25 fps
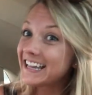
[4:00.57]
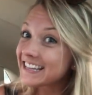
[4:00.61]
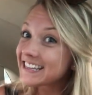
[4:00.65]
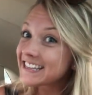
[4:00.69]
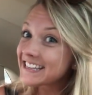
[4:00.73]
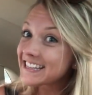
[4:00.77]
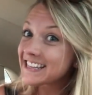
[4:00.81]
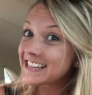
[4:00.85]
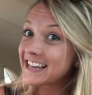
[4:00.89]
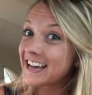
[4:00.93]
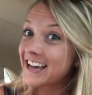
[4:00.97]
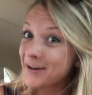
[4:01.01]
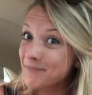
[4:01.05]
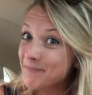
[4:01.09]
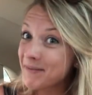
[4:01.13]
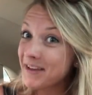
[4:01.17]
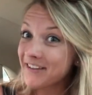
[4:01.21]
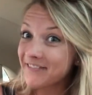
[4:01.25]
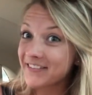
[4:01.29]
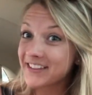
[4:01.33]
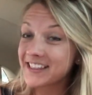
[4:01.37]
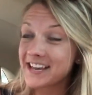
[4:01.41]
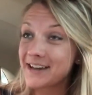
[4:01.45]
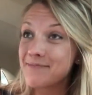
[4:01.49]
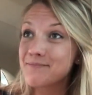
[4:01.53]
is a
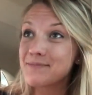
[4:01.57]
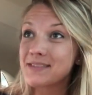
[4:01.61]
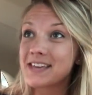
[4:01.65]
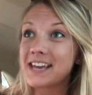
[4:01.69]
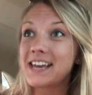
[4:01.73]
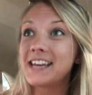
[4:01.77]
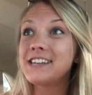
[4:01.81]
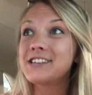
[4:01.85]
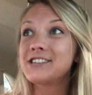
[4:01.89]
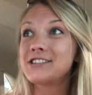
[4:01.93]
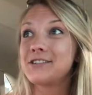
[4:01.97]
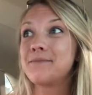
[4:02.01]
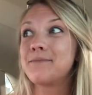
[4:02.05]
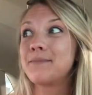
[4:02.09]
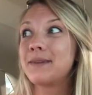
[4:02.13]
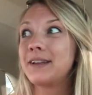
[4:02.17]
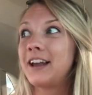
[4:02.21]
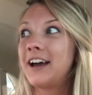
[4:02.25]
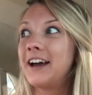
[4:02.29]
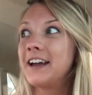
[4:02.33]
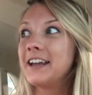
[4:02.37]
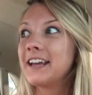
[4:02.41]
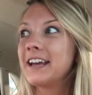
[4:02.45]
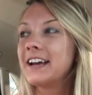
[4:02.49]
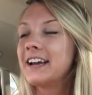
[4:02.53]
bit of a temptation, but
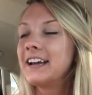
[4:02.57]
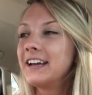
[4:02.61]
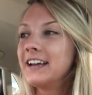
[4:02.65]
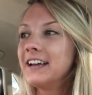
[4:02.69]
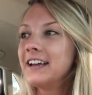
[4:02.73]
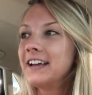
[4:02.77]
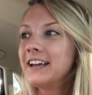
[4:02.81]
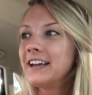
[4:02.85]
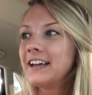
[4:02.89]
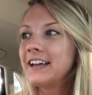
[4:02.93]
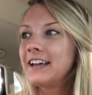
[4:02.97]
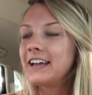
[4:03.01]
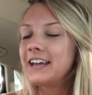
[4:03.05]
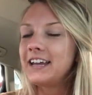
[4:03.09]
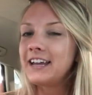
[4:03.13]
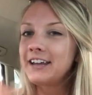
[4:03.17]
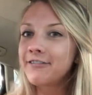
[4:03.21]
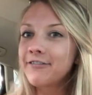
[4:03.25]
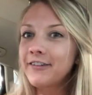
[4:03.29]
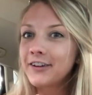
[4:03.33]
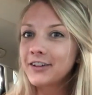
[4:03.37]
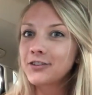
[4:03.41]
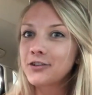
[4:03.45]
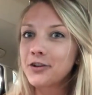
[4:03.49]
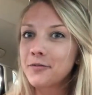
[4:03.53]
like,
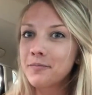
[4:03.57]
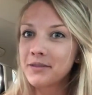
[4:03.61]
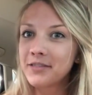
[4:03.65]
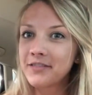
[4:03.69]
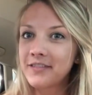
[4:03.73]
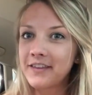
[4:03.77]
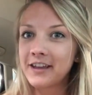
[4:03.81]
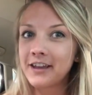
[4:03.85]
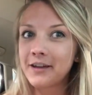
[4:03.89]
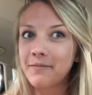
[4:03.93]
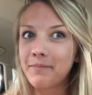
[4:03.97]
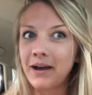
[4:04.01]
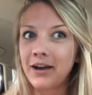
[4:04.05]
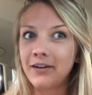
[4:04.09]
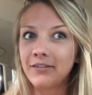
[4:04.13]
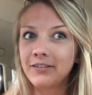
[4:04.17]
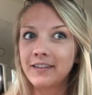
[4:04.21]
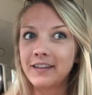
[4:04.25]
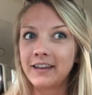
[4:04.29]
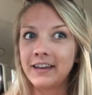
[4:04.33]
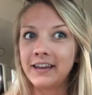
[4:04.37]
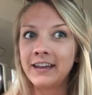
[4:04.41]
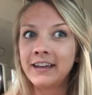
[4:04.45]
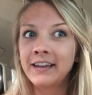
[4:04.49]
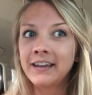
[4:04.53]
if I stop and think
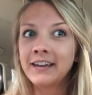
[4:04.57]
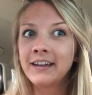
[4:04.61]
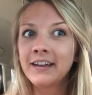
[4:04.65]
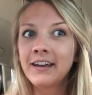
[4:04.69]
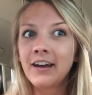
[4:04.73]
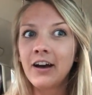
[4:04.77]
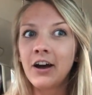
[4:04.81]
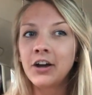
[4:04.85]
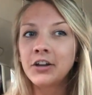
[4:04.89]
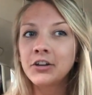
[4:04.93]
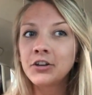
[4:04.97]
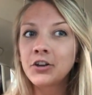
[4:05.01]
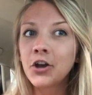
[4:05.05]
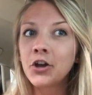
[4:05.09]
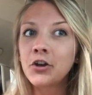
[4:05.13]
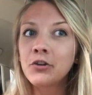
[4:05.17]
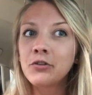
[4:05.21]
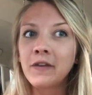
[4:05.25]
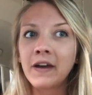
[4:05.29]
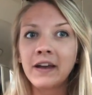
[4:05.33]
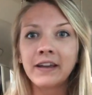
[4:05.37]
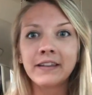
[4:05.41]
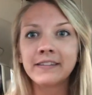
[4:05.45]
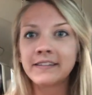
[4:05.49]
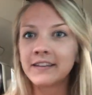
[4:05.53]
about it, I know
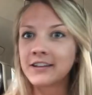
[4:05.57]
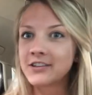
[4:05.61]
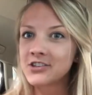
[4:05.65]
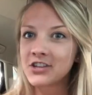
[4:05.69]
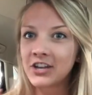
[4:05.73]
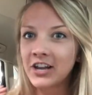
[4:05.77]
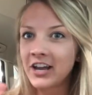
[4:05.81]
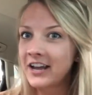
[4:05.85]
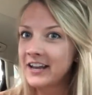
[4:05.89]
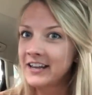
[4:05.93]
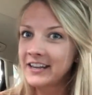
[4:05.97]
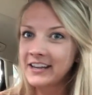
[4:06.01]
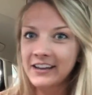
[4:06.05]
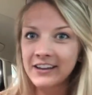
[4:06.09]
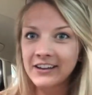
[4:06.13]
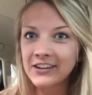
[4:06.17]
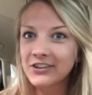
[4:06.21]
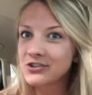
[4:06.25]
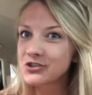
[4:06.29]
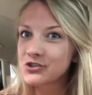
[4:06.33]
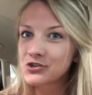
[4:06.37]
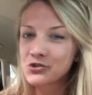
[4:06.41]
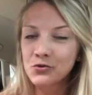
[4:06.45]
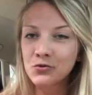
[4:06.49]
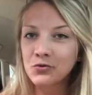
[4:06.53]
that is such a like
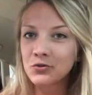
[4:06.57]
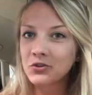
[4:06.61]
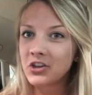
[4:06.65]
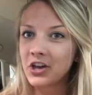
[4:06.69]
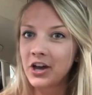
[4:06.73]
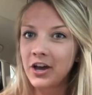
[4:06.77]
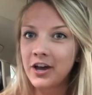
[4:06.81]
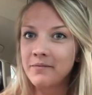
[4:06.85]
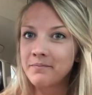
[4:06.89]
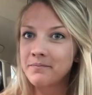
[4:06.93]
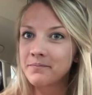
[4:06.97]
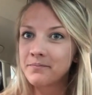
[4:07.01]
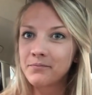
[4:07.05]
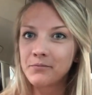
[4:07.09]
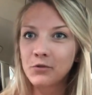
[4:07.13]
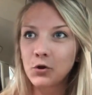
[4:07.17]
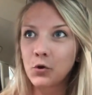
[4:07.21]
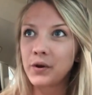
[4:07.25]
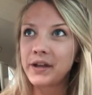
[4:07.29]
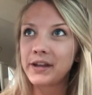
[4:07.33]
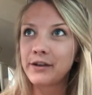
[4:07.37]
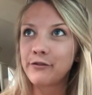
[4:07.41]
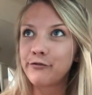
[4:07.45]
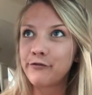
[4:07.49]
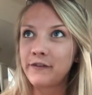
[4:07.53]
short-term
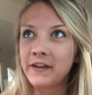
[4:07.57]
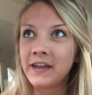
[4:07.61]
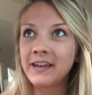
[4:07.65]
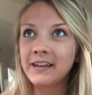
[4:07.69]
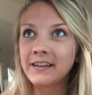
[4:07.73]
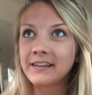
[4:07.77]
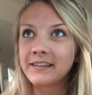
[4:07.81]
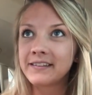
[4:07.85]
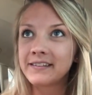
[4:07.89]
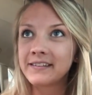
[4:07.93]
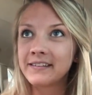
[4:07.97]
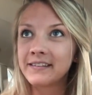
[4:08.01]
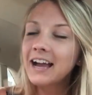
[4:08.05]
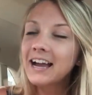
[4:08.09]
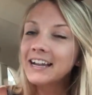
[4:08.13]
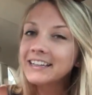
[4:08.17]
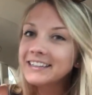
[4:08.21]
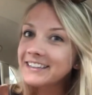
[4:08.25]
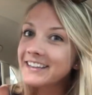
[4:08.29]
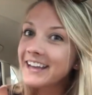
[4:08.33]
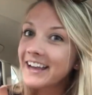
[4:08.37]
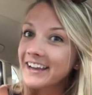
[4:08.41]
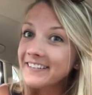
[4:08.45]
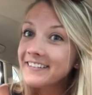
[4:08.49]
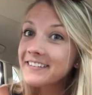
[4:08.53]
quick fix.
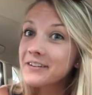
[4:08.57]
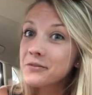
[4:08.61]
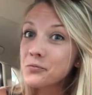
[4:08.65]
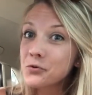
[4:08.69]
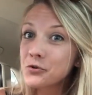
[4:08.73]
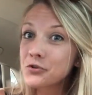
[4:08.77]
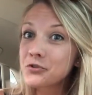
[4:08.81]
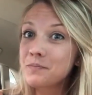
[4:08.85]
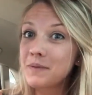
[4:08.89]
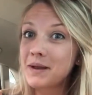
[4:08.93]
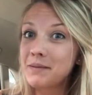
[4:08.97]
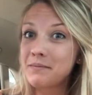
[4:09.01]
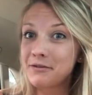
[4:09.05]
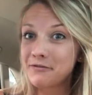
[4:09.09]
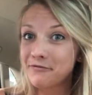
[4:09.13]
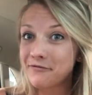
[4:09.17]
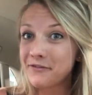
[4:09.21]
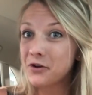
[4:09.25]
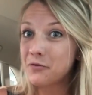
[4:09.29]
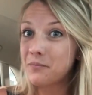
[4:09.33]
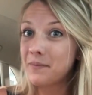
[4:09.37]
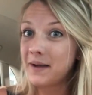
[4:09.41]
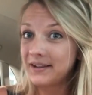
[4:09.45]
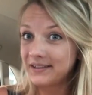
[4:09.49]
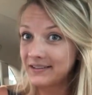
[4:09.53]
And yes, it would make me
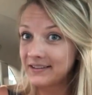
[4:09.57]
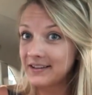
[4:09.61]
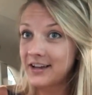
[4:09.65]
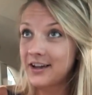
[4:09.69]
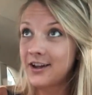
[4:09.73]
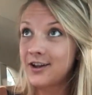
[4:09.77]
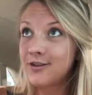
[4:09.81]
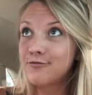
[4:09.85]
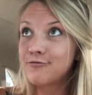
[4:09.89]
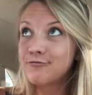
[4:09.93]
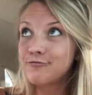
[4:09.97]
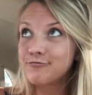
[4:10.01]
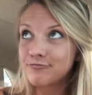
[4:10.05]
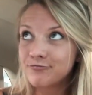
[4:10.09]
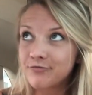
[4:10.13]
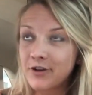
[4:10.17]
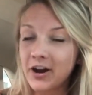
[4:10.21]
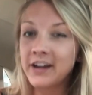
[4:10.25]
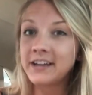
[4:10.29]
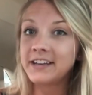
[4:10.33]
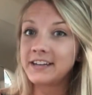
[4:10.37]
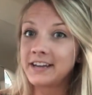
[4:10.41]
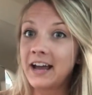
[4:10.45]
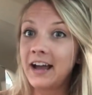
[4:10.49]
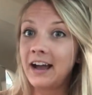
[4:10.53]
feel better
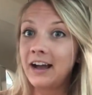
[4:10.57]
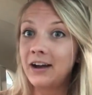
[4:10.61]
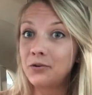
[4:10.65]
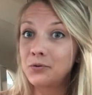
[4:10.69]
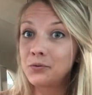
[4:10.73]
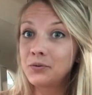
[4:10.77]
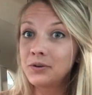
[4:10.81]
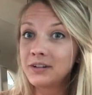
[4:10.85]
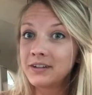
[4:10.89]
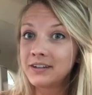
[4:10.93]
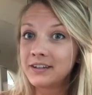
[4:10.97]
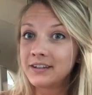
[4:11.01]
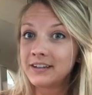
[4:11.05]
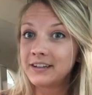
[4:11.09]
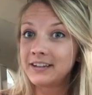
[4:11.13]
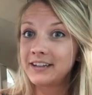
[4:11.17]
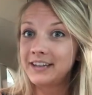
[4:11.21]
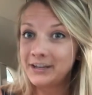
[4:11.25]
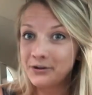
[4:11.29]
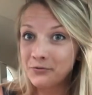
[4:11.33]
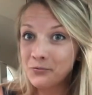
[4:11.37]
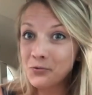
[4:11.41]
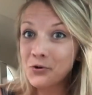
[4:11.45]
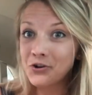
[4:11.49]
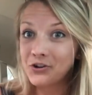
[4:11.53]
right now.
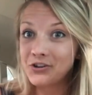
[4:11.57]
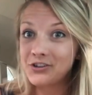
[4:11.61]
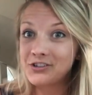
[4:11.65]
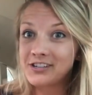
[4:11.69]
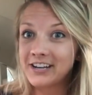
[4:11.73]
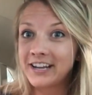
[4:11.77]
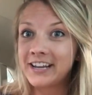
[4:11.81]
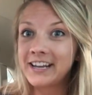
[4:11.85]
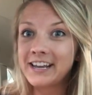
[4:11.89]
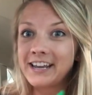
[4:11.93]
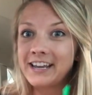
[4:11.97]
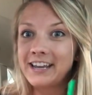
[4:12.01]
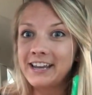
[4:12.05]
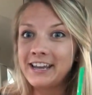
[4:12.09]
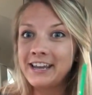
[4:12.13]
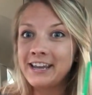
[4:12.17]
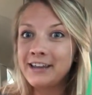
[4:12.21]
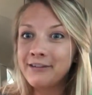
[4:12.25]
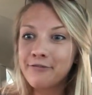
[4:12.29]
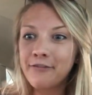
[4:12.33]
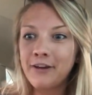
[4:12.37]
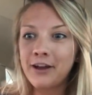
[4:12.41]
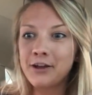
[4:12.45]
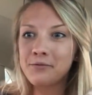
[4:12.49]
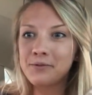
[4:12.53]
It would, like,
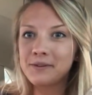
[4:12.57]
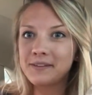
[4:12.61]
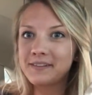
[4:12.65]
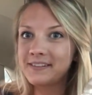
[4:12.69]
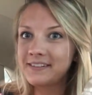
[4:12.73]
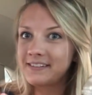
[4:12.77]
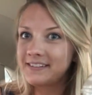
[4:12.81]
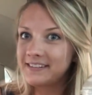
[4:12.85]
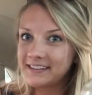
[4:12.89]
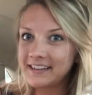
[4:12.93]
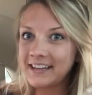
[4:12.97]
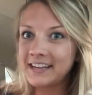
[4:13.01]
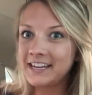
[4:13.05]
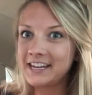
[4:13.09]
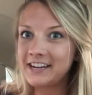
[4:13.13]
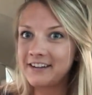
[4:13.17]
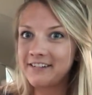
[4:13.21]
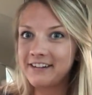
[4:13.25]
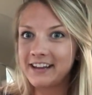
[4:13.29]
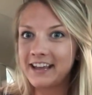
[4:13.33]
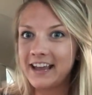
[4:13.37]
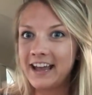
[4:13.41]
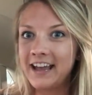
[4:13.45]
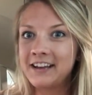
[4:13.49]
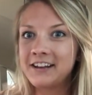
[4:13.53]
if I was
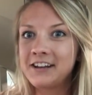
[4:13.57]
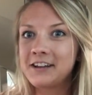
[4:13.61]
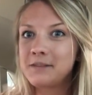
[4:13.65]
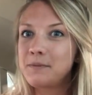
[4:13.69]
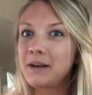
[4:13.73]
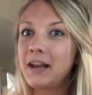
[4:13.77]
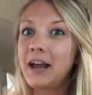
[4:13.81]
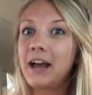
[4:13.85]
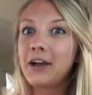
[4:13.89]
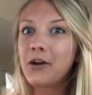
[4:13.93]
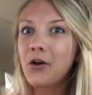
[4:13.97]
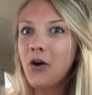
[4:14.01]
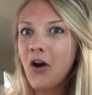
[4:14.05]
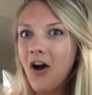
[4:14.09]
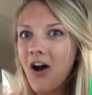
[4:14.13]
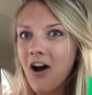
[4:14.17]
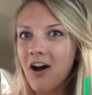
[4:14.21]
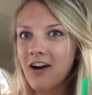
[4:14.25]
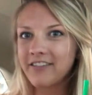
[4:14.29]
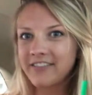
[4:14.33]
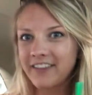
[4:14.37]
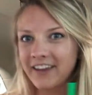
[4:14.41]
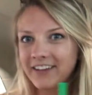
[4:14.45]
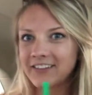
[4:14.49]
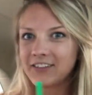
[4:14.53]
skinnier again, I'd be like,
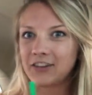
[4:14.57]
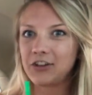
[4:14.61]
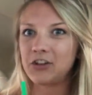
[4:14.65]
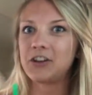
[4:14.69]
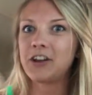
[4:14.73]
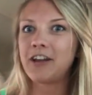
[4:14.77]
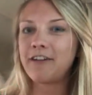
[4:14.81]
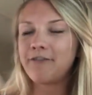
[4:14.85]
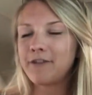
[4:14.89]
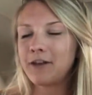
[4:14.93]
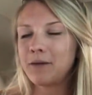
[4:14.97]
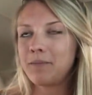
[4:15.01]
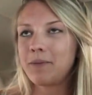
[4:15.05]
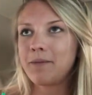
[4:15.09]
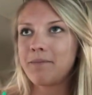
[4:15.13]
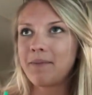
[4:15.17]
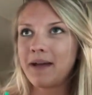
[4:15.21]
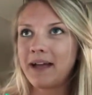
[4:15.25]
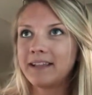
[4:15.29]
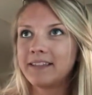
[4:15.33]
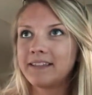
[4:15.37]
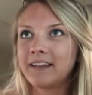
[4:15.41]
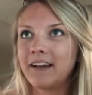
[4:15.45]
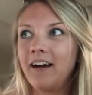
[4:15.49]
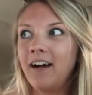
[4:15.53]
oh, that's good, I feel a bit
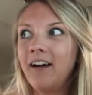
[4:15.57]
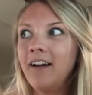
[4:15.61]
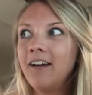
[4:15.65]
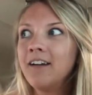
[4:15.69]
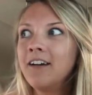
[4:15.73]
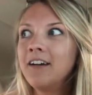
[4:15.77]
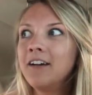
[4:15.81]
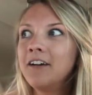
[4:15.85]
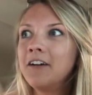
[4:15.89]
better.